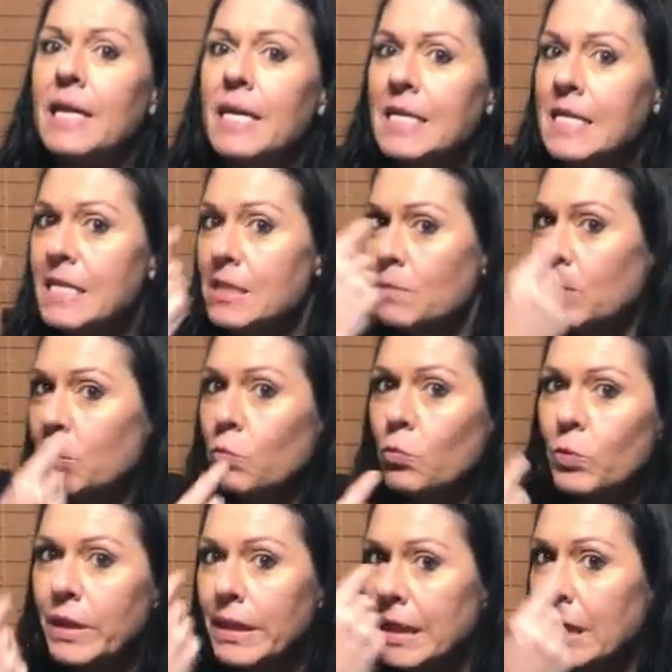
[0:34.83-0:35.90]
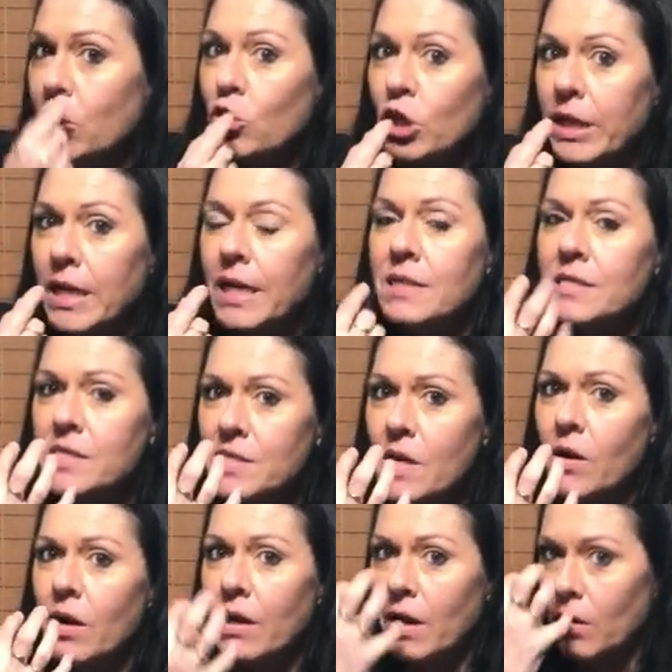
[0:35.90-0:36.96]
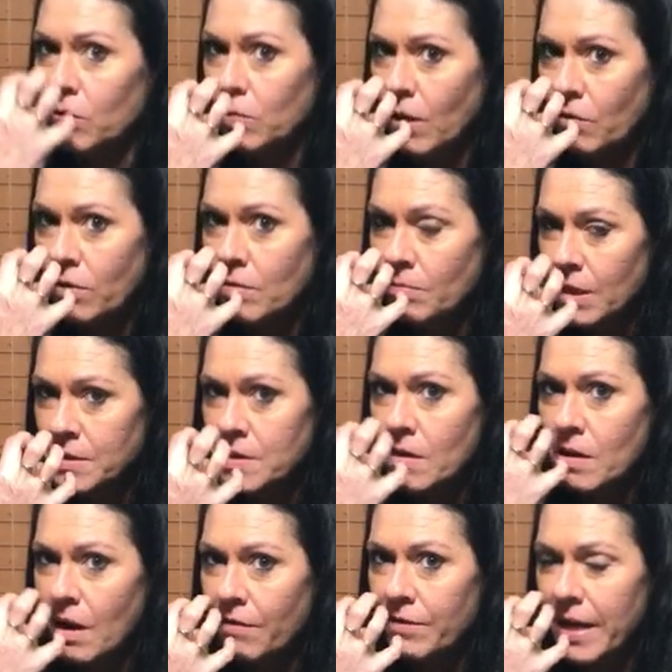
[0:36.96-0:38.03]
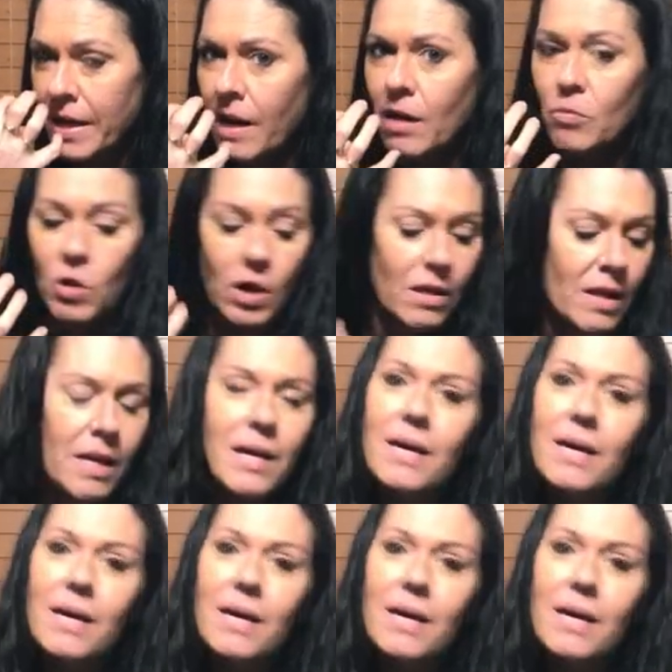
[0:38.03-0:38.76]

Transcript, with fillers: they need to be really good and snug around the muzzle of the animal.